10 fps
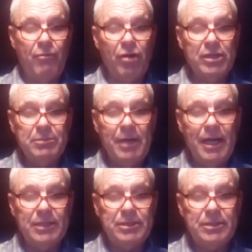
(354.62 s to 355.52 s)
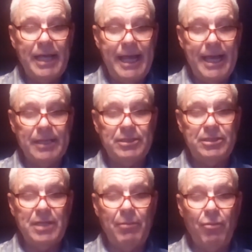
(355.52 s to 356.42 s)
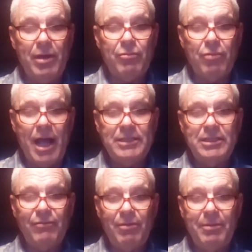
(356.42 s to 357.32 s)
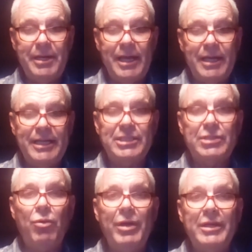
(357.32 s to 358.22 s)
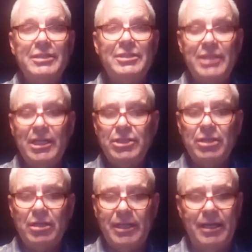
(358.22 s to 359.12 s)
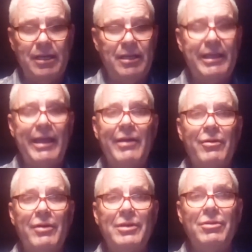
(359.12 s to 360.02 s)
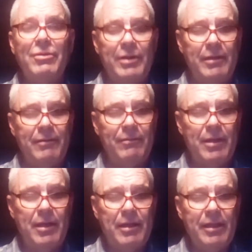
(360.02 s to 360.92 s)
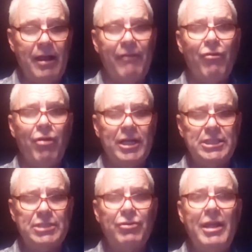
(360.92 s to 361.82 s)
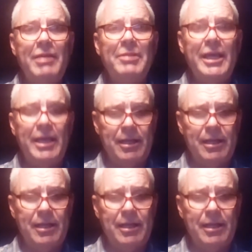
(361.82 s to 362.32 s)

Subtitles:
Forasmuch as someone rising from the dead is quintessentially counterintuitive, therefore extremely